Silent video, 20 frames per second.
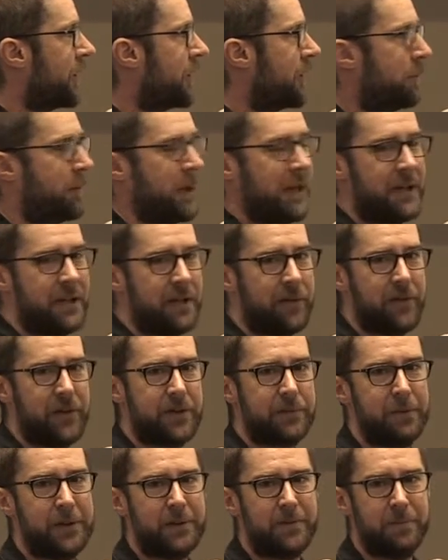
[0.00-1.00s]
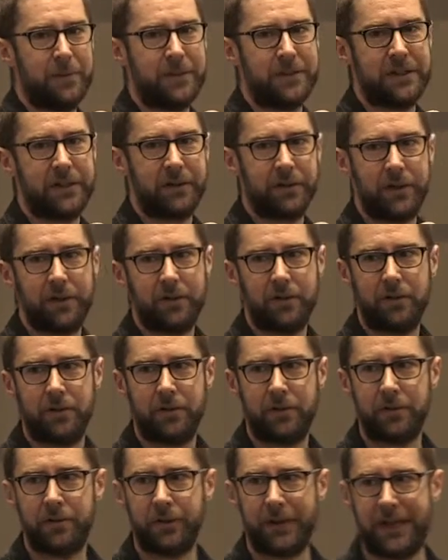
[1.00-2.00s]
and the meaning of this material
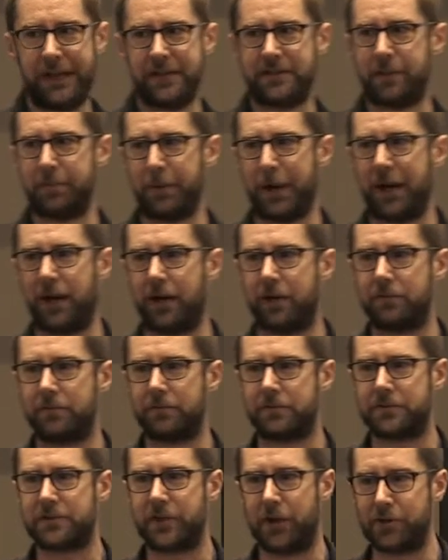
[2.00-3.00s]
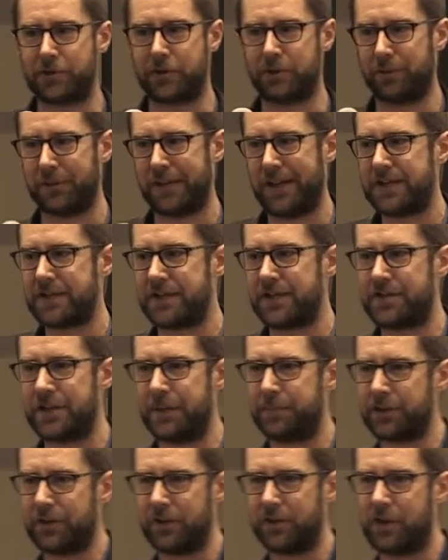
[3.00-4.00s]
is about social
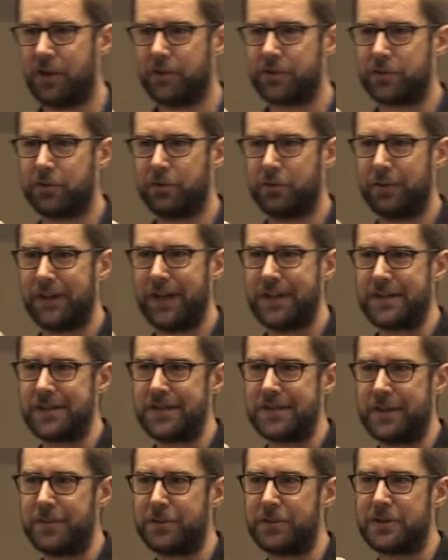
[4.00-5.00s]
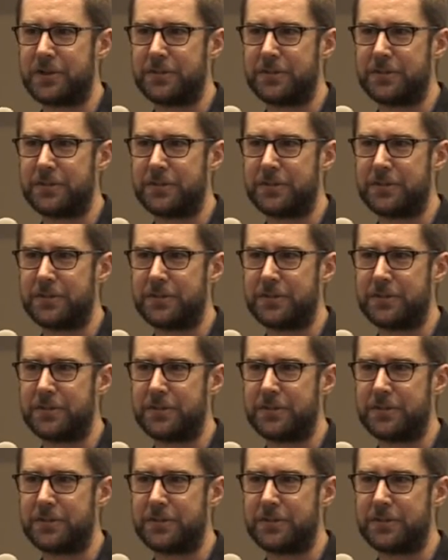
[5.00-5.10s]
relationships and cultural relationships.